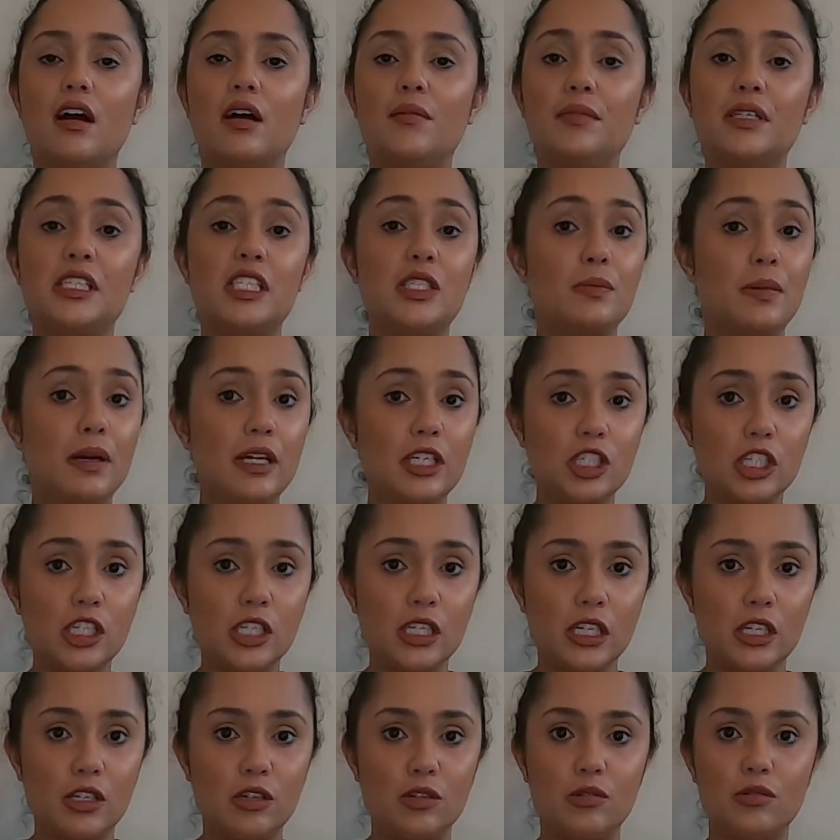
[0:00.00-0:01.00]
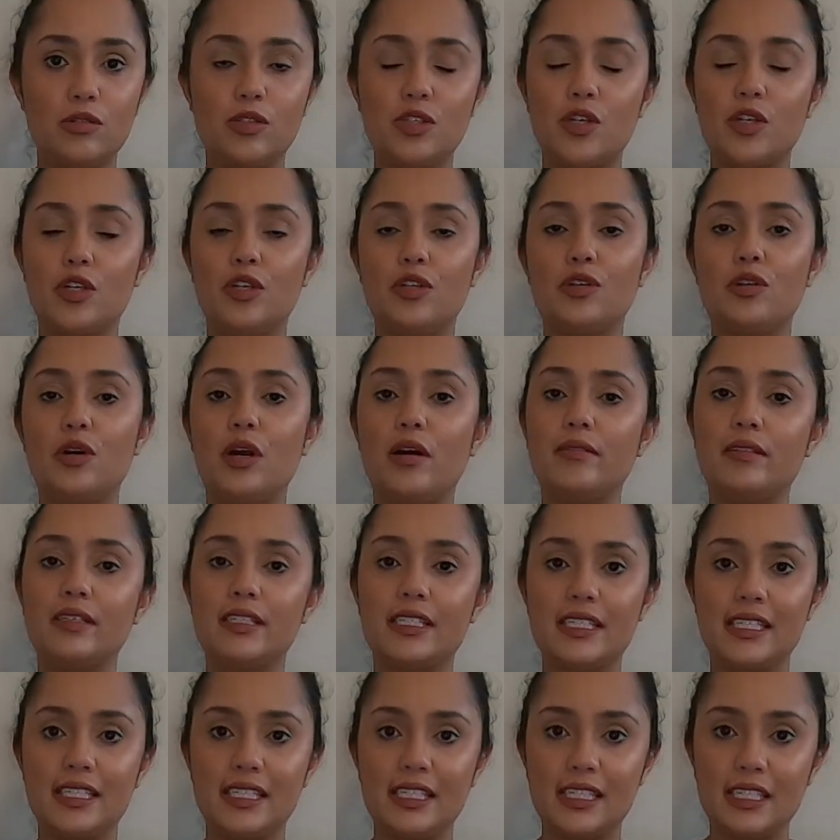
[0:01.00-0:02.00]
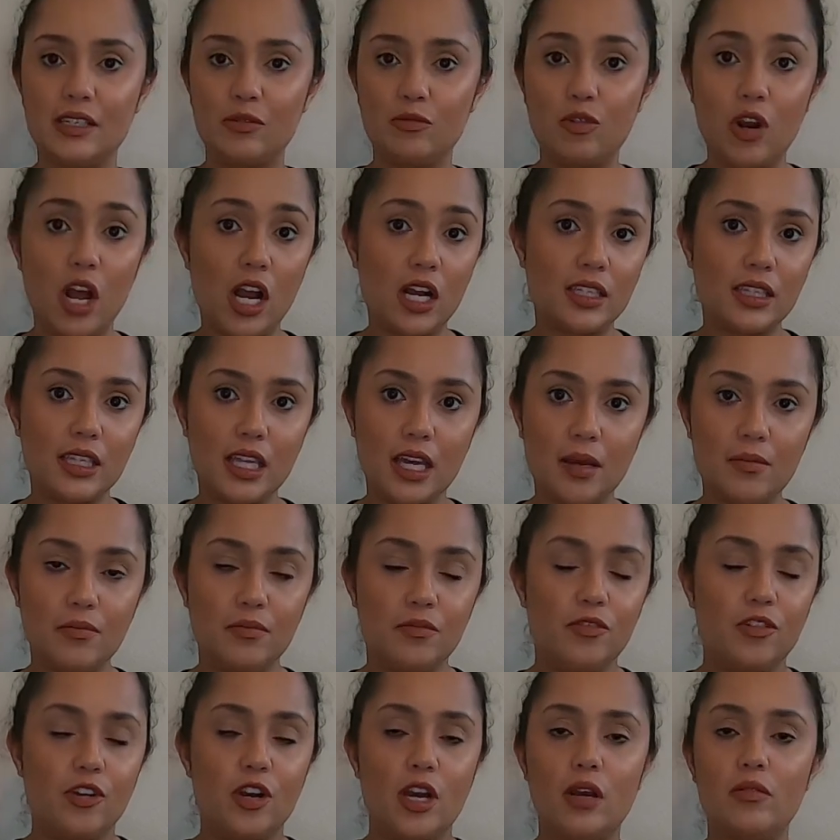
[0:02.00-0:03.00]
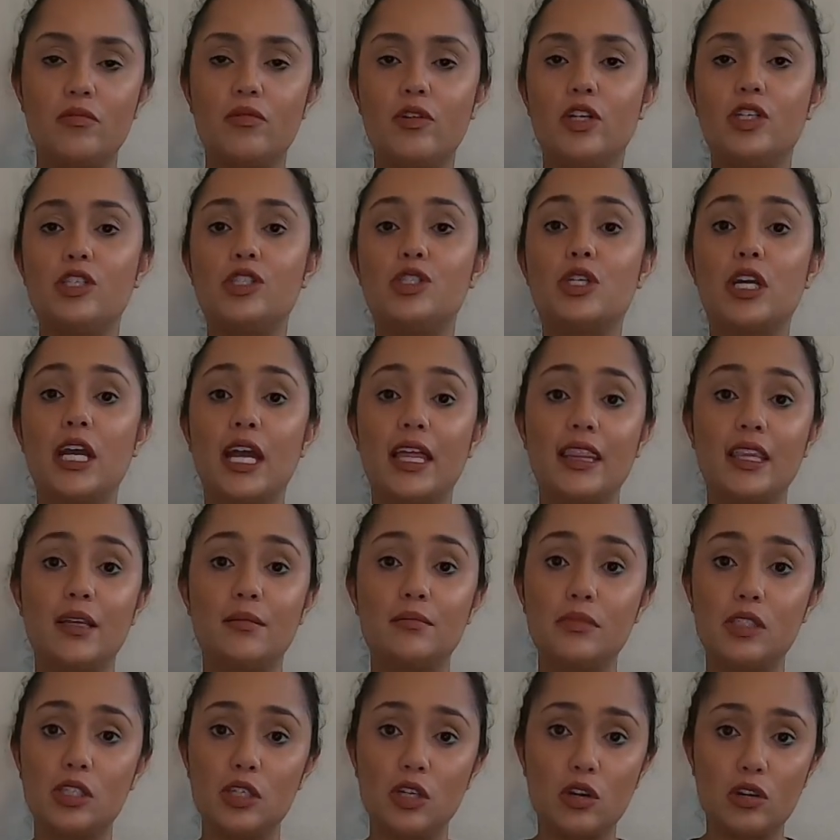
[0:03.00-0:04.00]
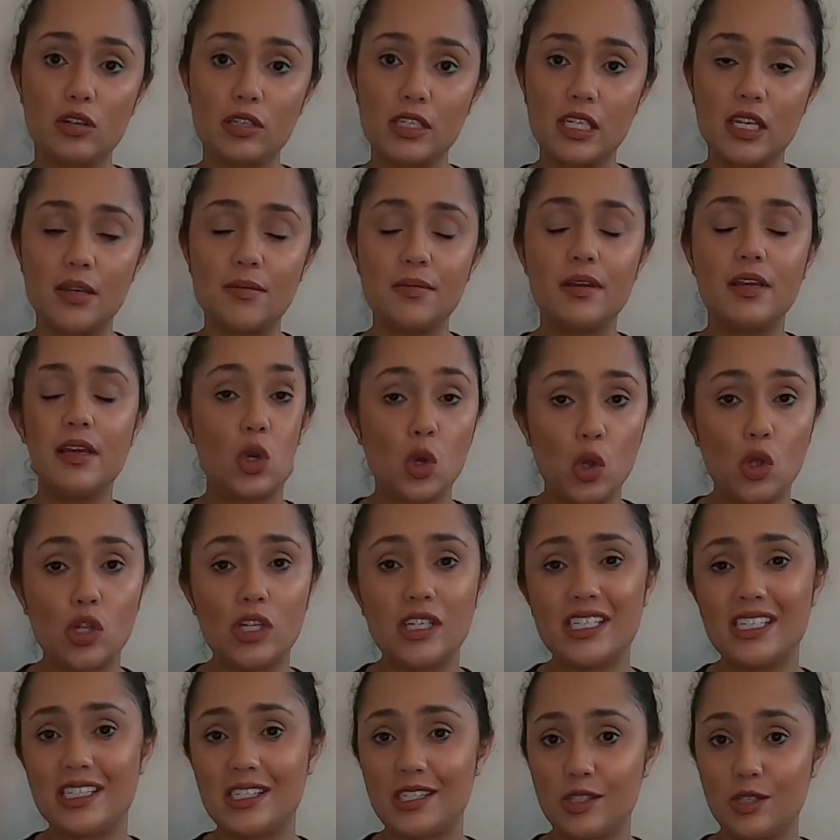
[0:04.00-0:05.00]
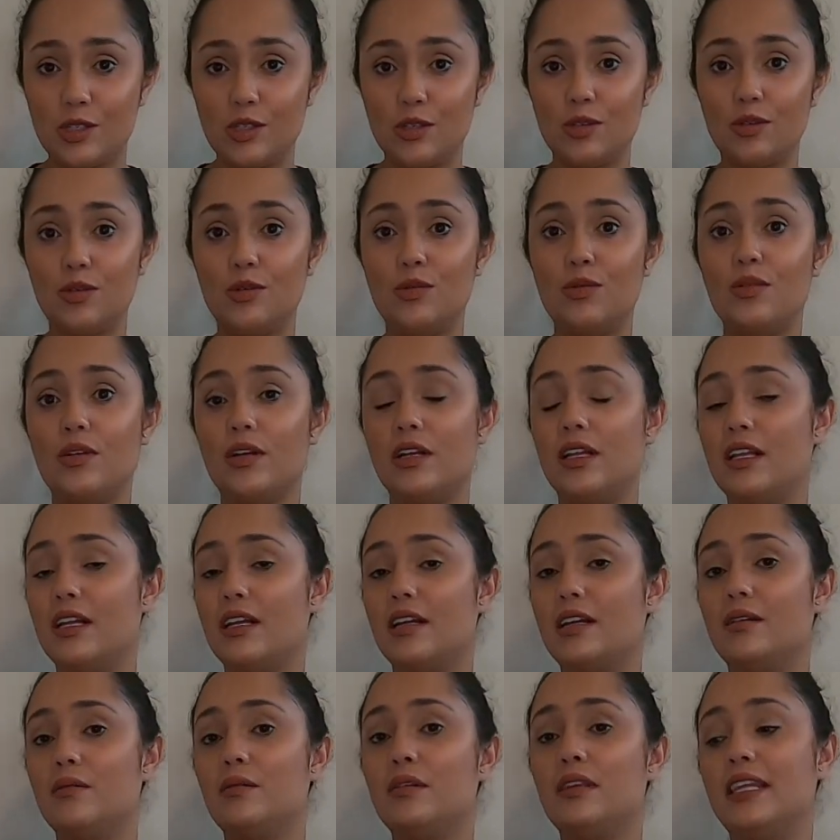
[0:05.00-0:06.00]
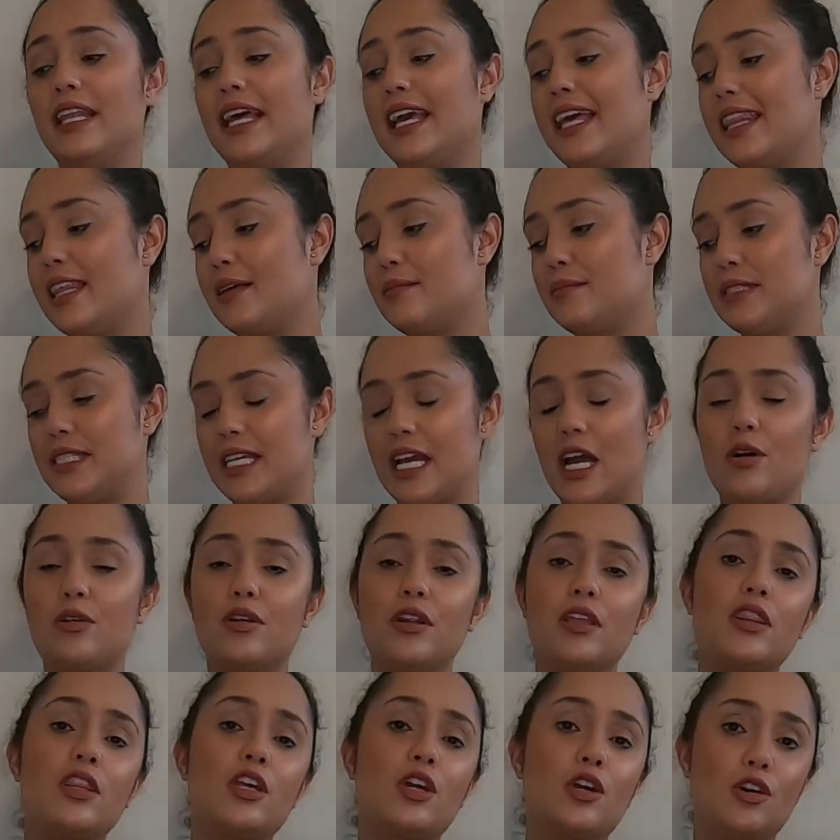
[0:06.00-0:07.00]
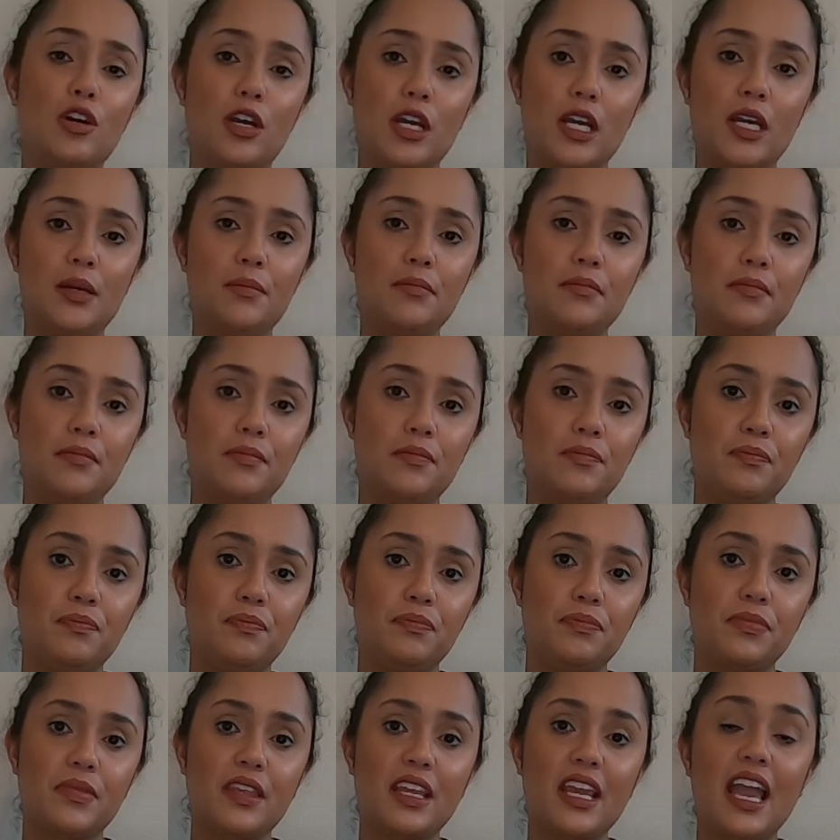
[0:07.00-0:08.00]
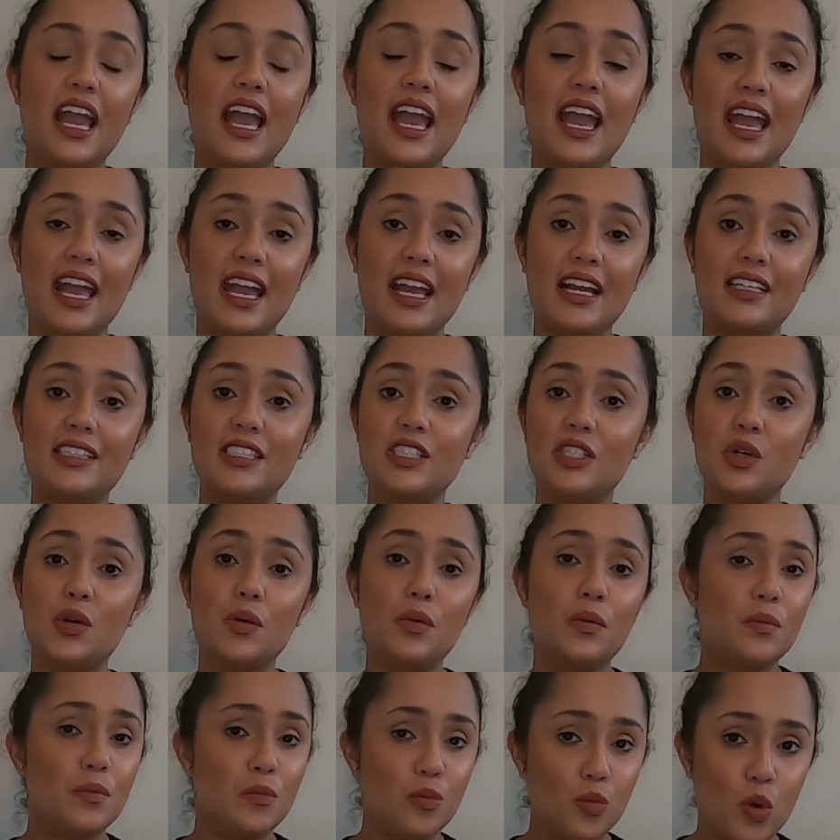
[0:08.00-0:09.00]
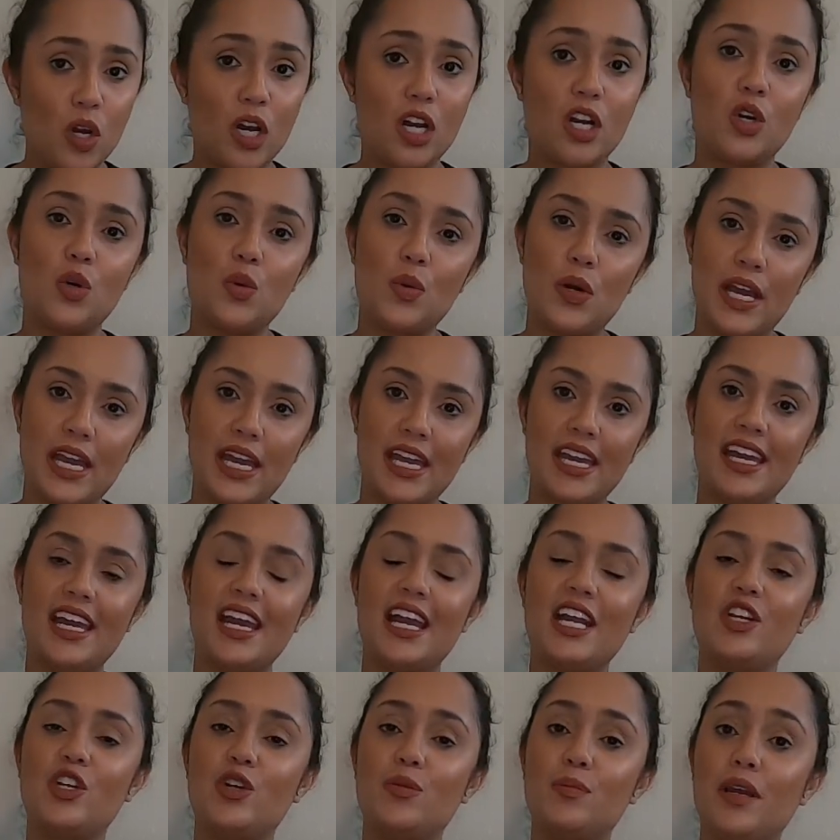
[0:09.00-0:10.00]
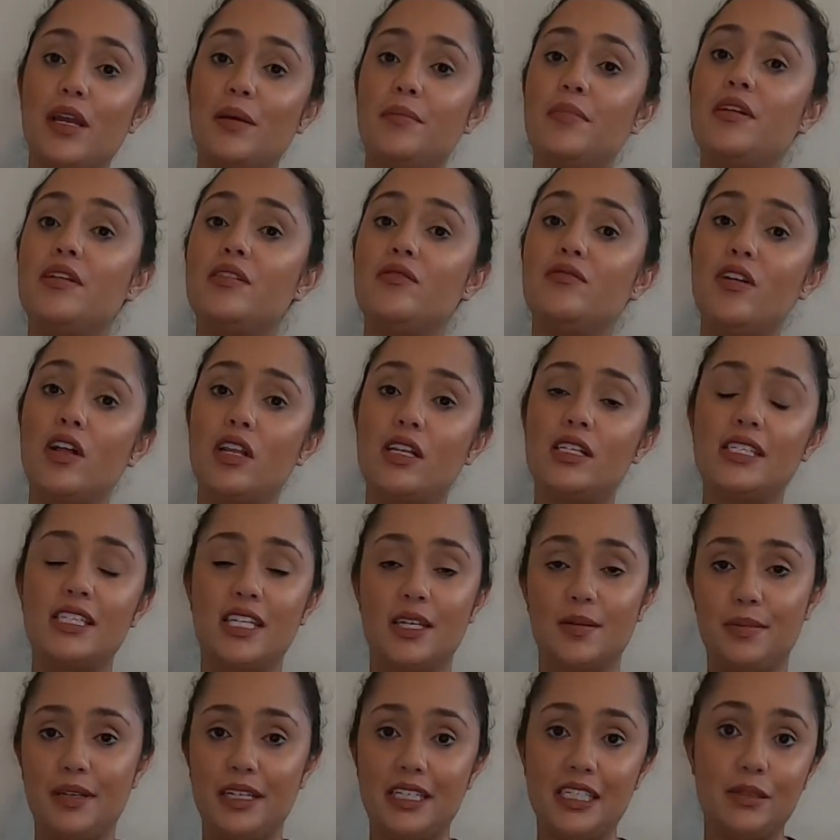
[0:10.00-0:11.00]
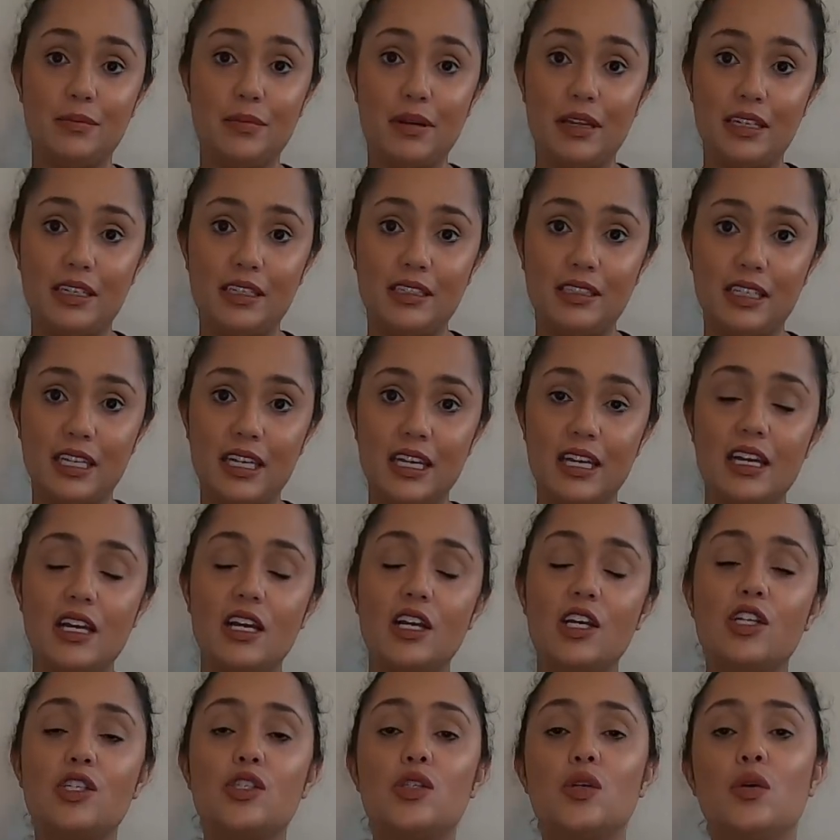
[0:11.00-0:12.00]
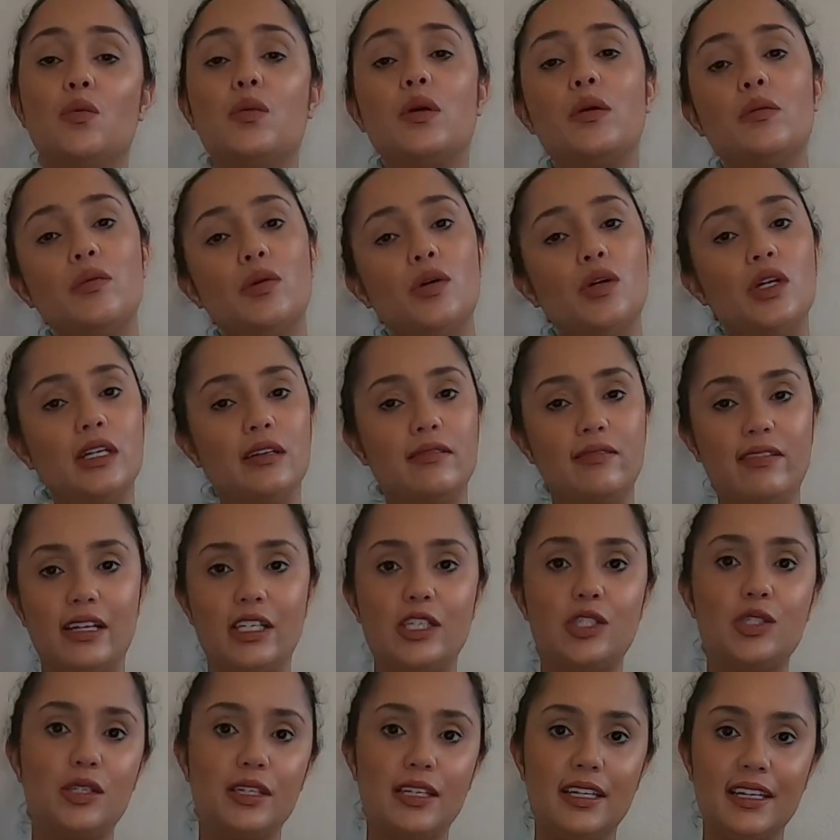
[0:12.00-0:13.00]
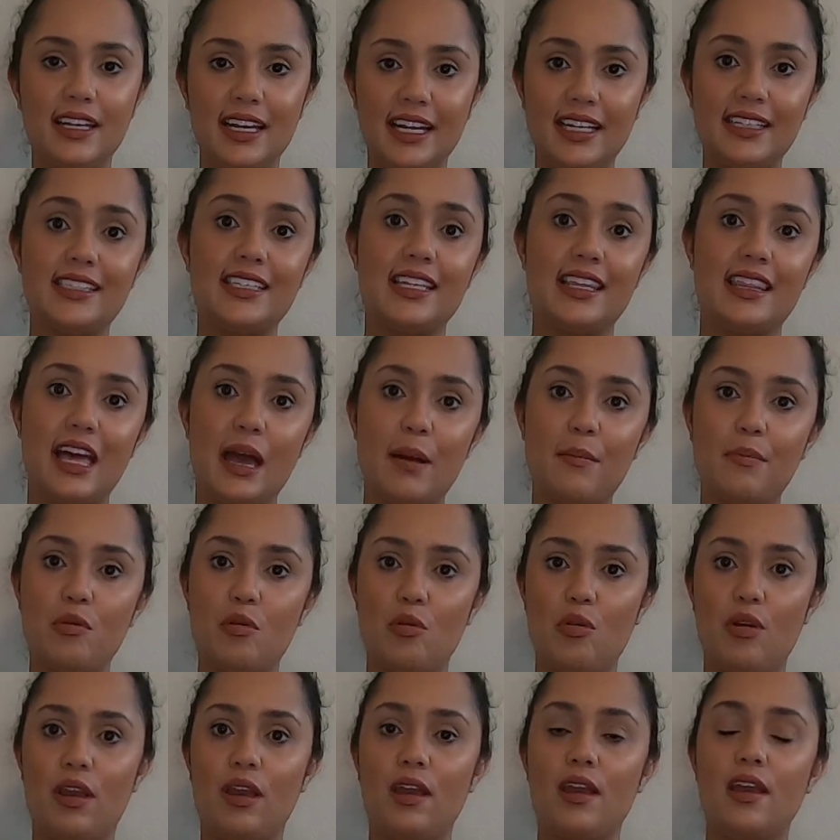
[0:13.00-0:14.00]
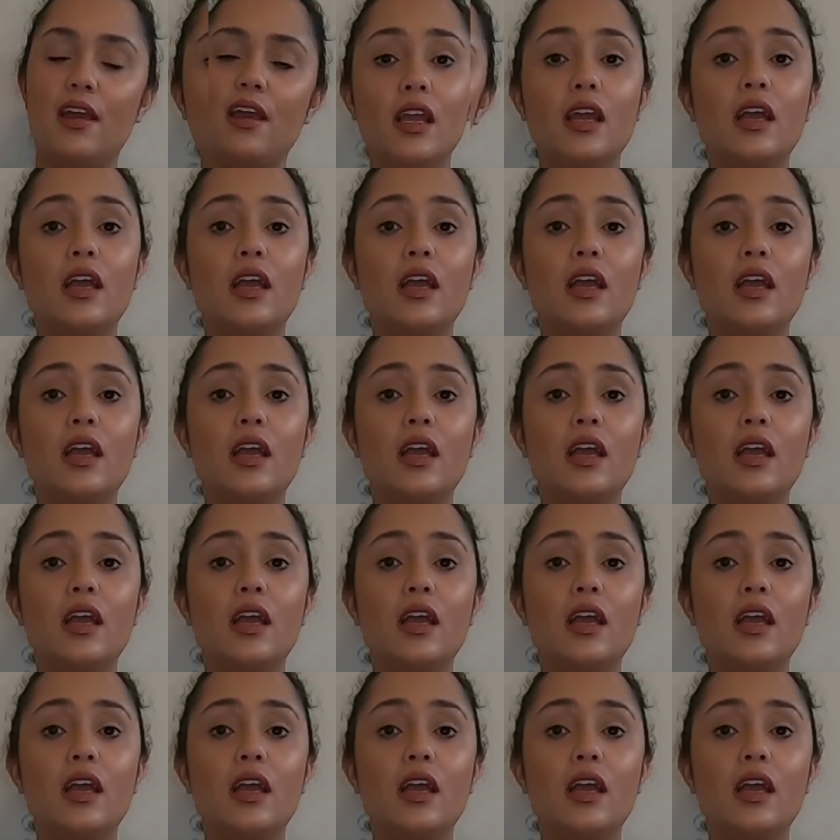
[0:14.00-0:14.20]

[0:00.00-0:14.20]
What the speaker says: especially you, so you don't have to rock them forever to get them to go to sleep. The goal is to lay them down in the crib and walk away and your baby fall asleep independently. So we will eventually get to that point.